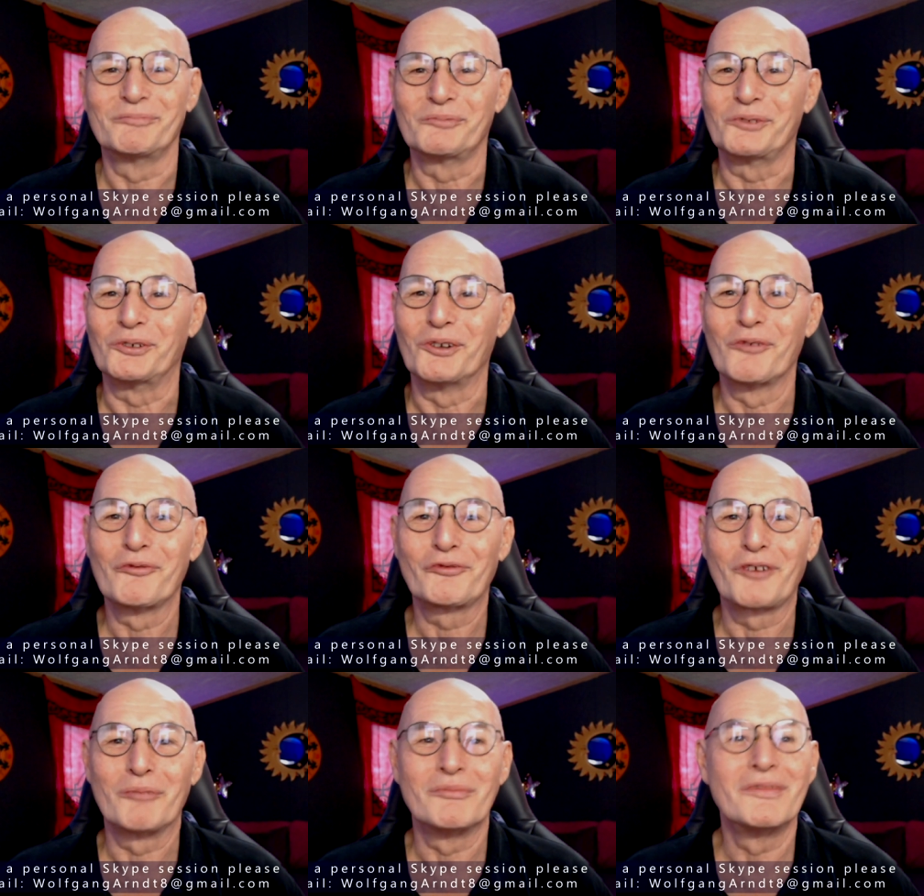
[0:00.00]
you know,
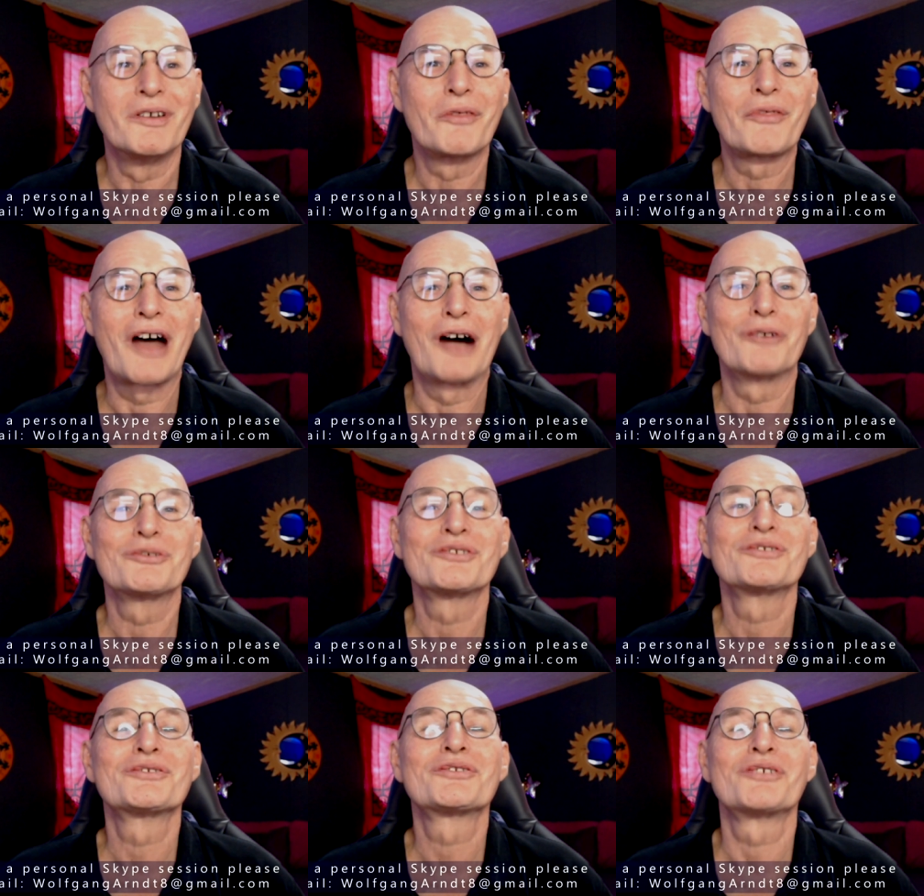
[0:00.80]
from
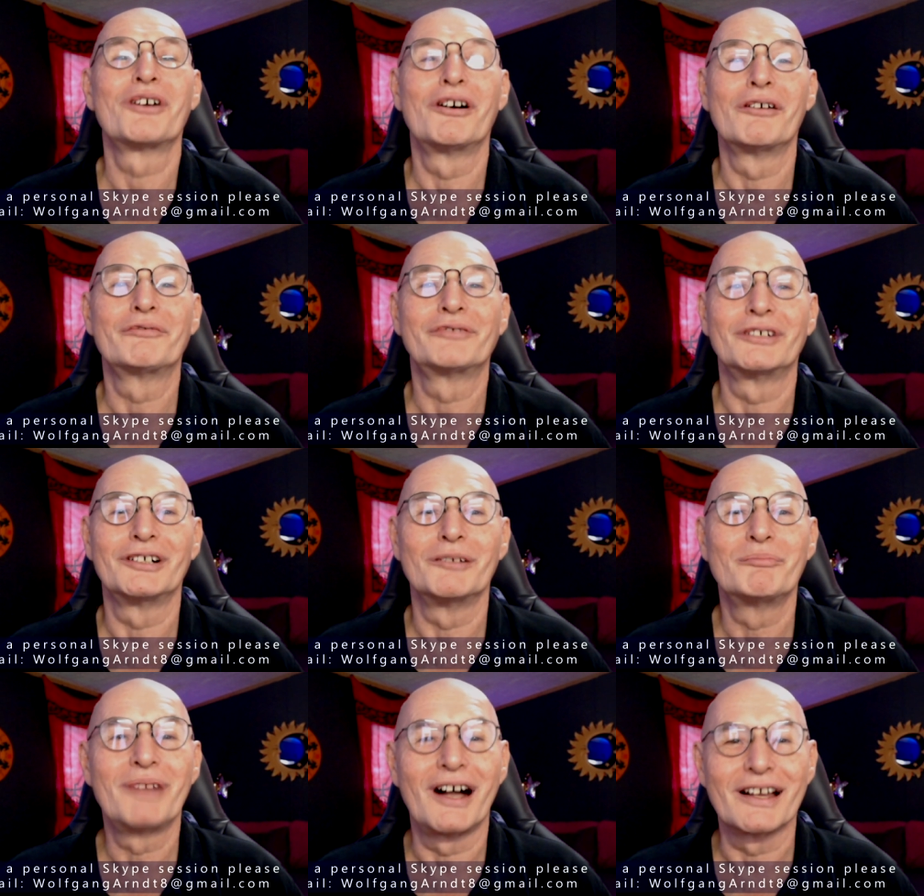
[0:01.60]
thousands of uh,
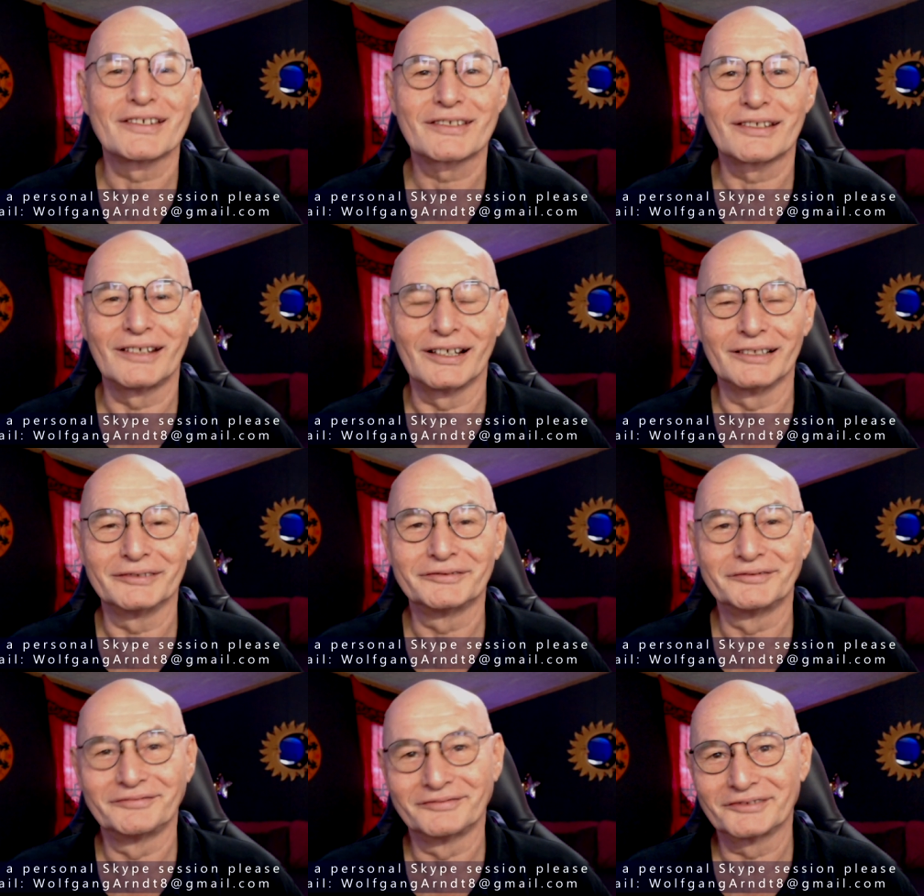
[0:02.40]
past
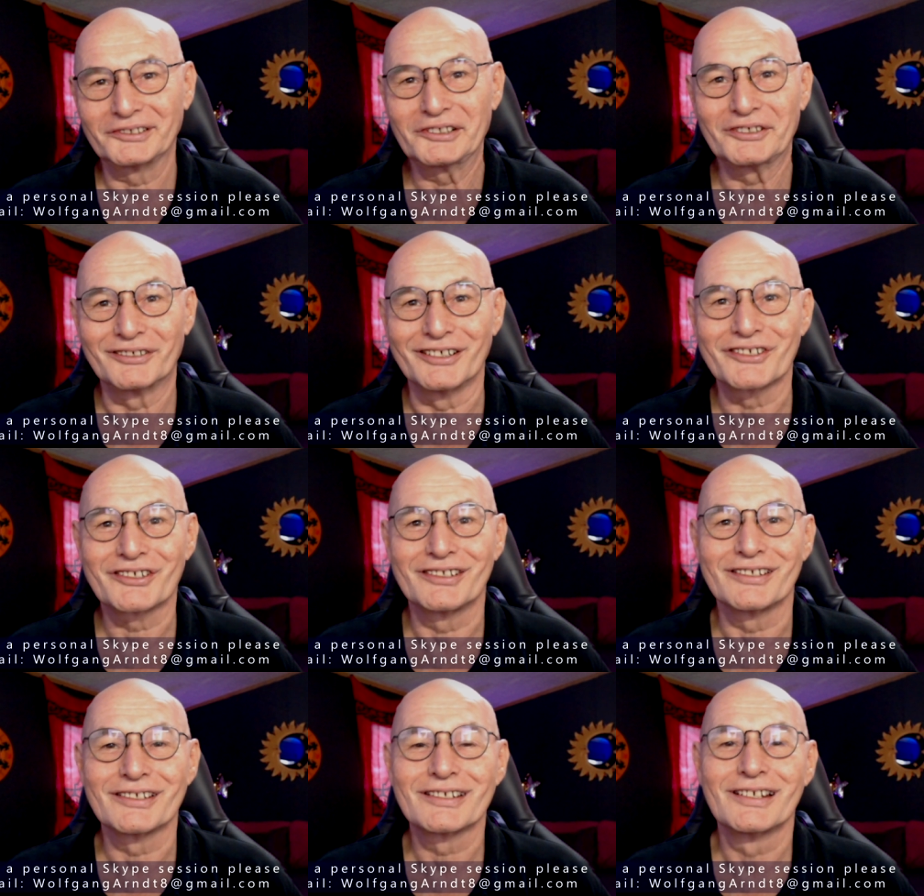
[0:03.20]
life
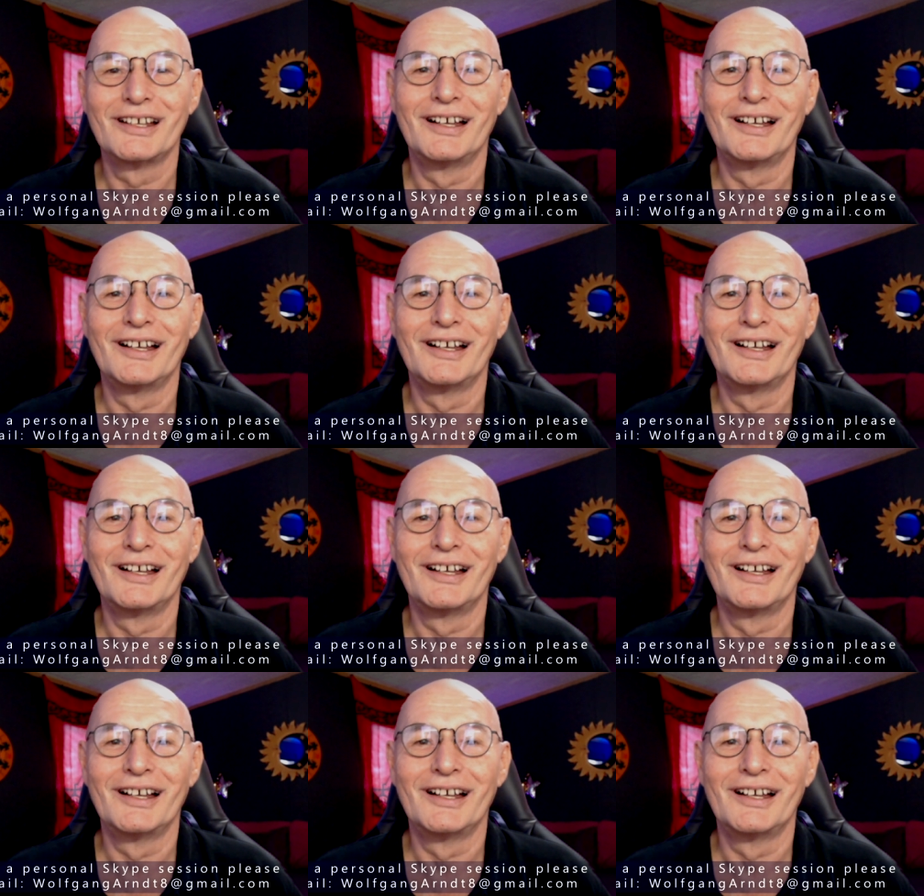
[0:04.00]
regressions.